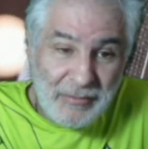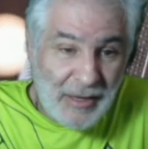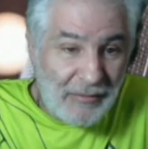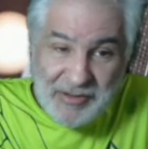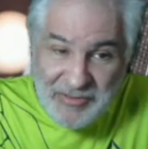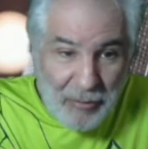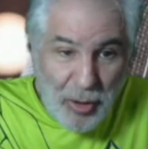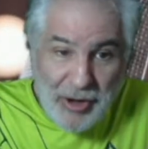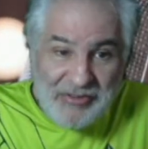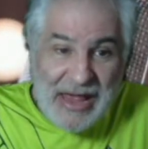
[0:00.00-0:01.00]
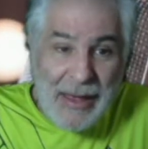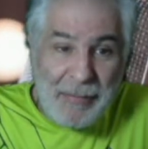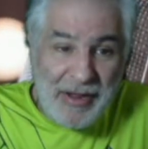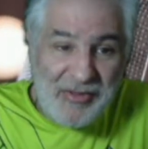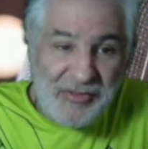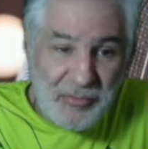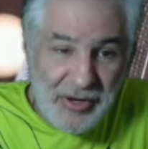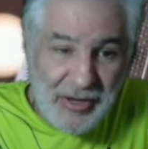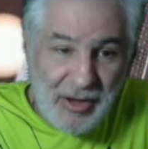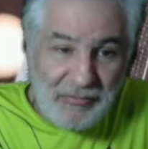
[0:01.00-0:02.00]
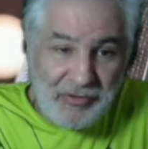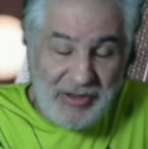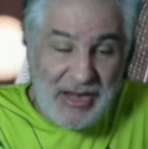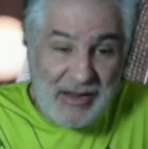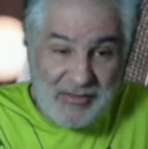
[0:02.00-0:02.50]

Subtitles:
You have to say where it's at, but I just want to know if there's any